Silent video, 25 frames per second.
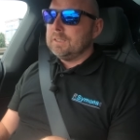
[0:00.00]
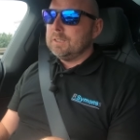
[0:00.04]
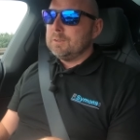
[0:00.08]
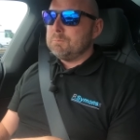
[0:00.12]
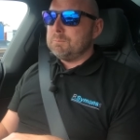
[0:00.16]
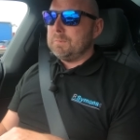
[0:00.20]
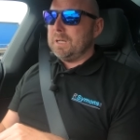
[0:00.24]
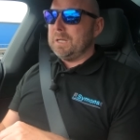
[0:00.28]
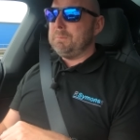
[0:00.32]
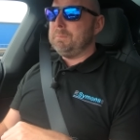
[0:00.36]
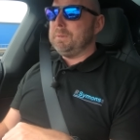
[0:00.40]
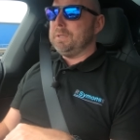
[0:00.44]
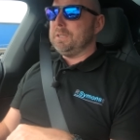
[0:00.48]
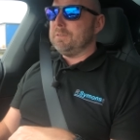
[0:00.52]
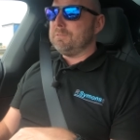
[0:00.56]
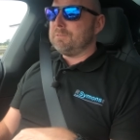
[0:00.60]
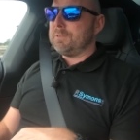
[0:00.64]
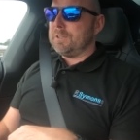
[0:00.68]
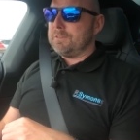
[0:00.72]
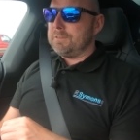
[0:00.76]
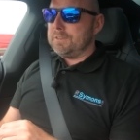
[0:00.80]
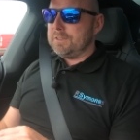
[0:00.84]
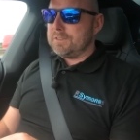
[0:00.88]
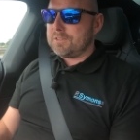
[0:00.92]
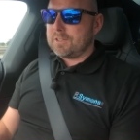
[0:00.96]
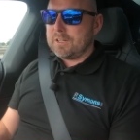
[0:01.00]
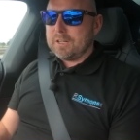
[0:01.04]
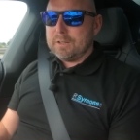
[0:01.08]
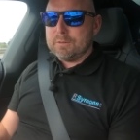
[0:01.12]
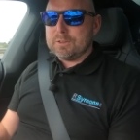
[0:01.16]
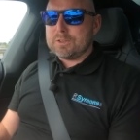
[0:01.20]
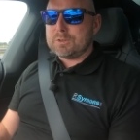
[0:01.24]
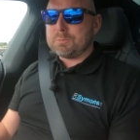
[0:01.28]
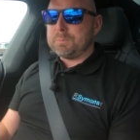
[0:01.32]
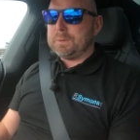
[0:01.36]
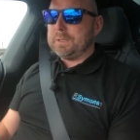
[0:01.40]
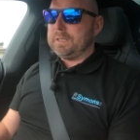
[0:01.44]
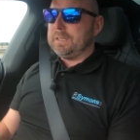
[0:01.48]
maybe at a very slower
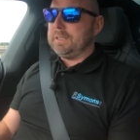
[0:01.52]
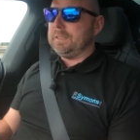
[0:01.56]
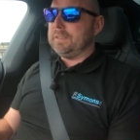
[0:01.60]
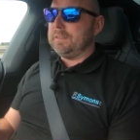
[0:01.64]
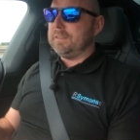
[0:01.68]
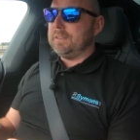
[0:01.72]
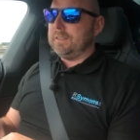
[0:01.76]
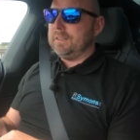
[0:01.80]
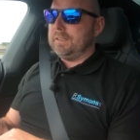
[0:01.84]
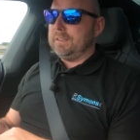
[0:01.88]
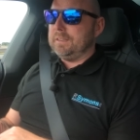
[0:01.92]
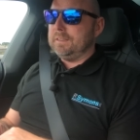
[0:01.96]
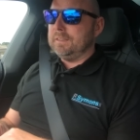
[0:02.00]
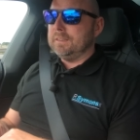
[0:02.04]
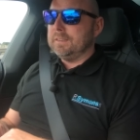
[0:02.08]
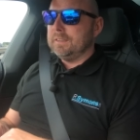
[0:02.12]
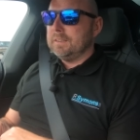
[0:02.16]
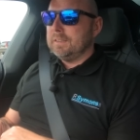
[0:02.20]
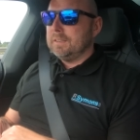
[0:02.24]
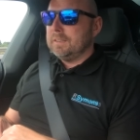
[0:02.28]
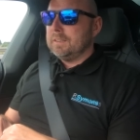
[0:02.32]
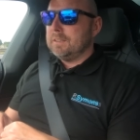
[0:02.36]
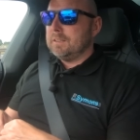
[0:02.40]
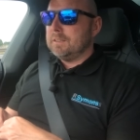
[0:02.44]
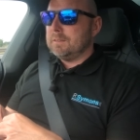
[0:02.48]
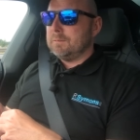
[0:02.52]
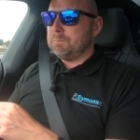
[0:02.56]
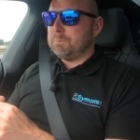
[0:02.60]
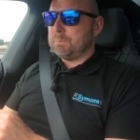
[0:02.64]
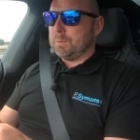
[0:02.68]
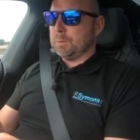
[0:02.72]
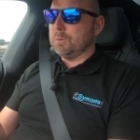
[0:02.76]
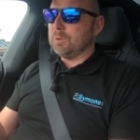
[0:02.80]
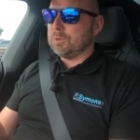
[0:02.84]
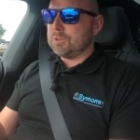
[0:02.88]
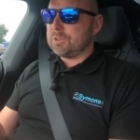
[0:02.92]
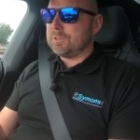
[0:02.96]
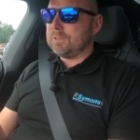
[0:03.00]
speed, the
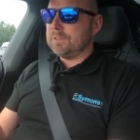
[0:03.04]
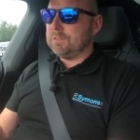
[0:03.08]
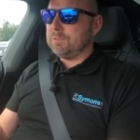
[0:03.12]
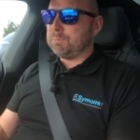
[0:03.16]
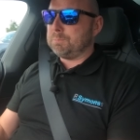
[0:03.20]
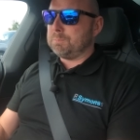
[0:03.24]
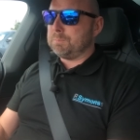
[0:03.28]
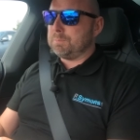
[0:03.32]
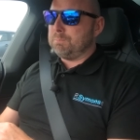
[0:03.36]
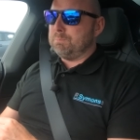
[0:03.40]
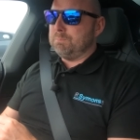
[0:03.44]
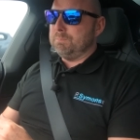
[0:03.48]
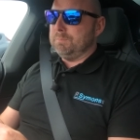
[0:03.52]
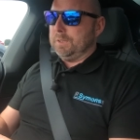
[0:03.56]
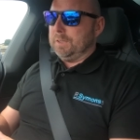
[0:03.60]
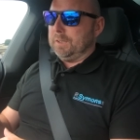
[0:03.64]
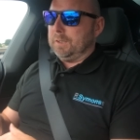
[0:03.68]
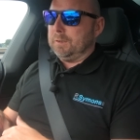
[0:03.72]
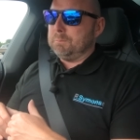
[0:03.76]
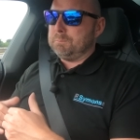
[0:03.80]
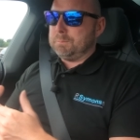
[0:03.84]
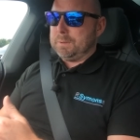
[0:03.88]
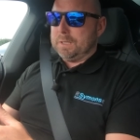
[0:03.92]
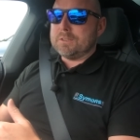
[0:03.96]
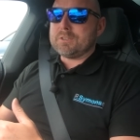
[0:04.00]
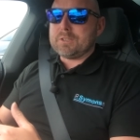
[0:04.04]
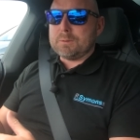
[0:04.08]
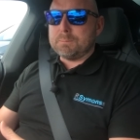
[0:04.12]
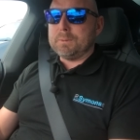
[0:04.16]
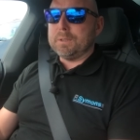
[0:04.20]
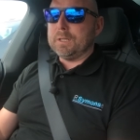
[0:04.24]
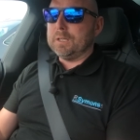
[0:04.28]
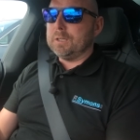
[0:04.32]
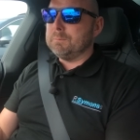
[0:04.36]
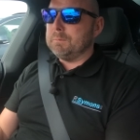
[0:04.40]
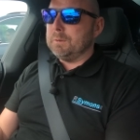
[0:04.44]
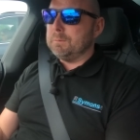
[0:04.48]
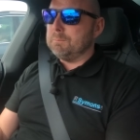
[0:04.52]
Porsche is, you know, picks up a
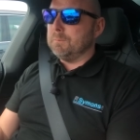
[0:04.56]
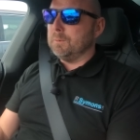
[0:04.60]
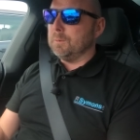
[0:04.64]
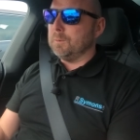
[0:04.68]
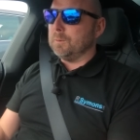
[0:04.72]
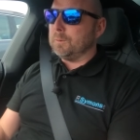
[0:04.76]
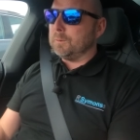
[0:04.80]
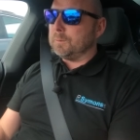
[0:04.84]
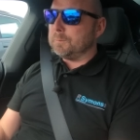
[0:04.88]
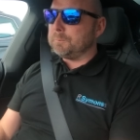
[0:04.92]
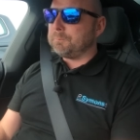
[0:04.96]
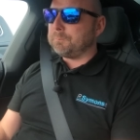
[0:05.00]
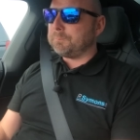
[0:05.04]
little bit more.